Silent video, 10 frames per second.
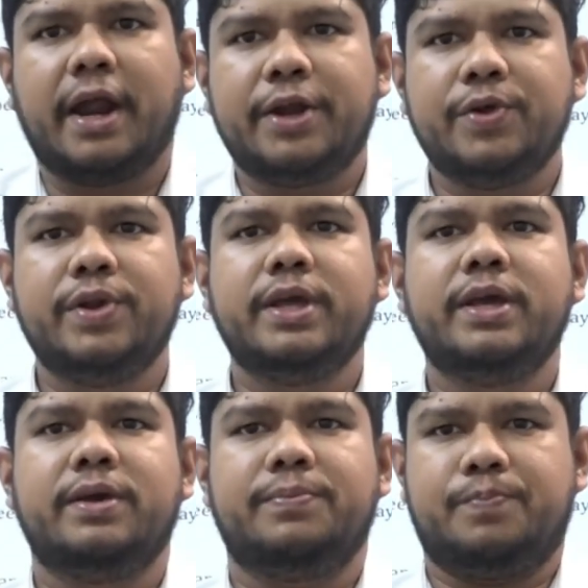
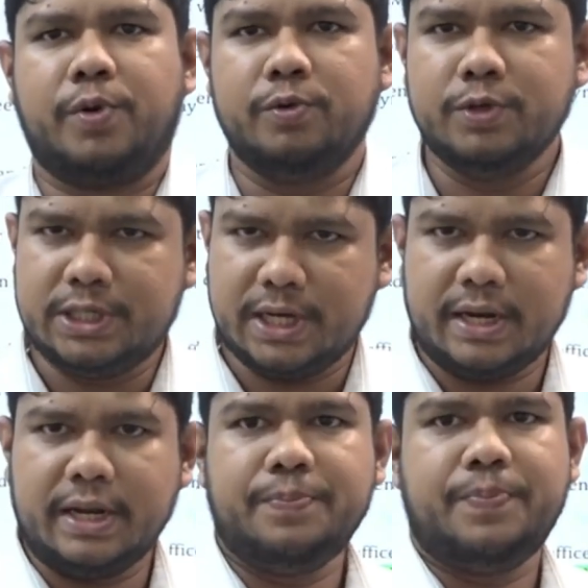Gratuity
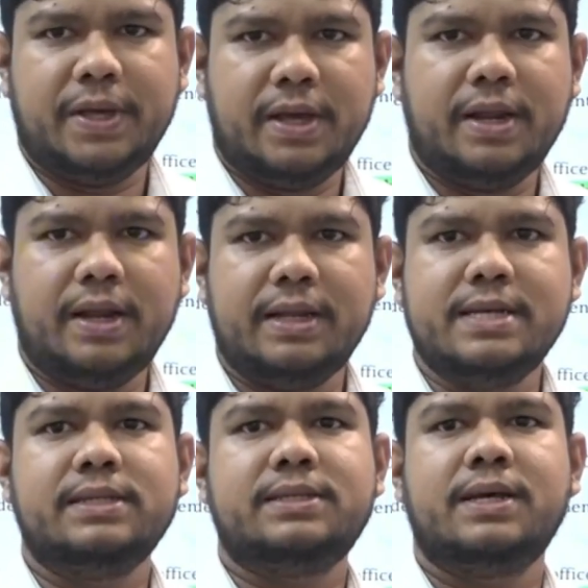provision in P&L
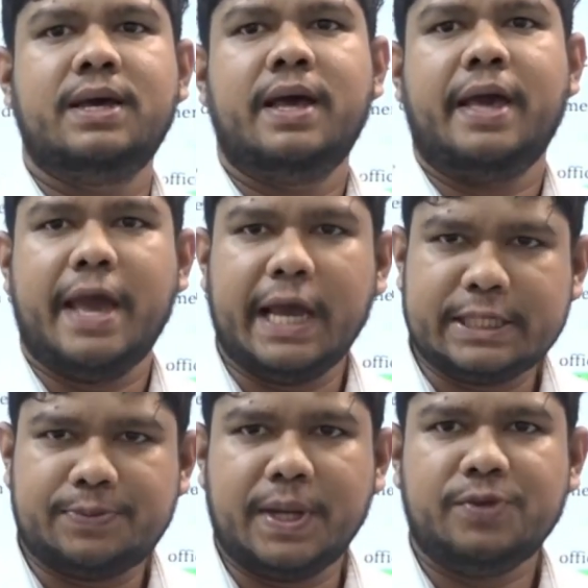is
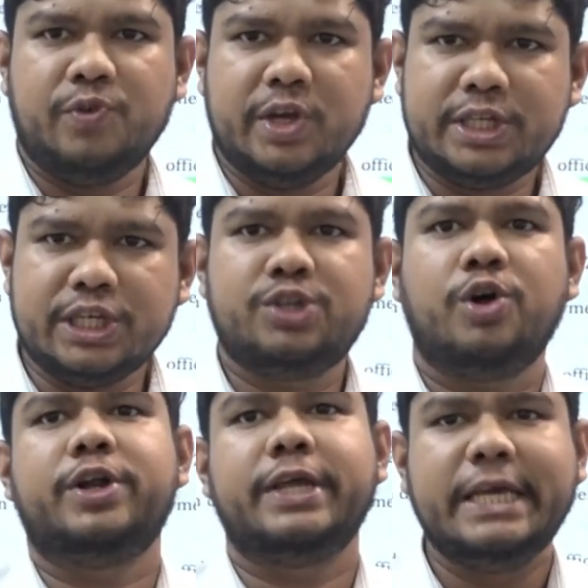expense which is
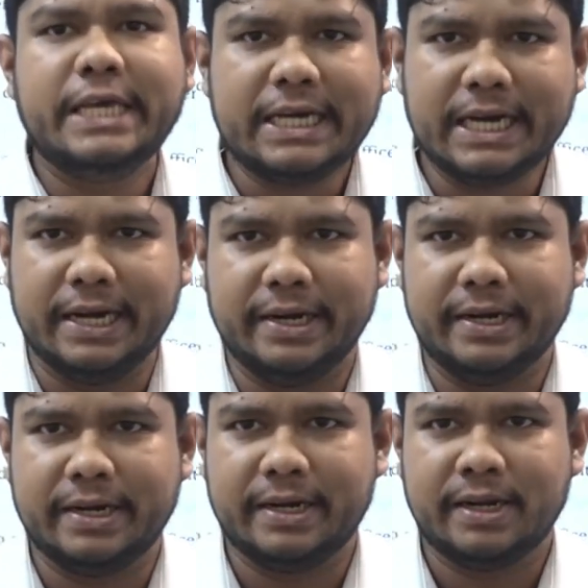not
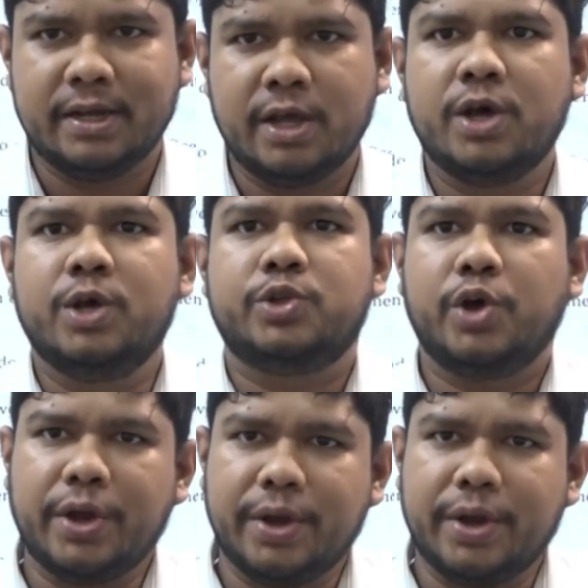incurred. So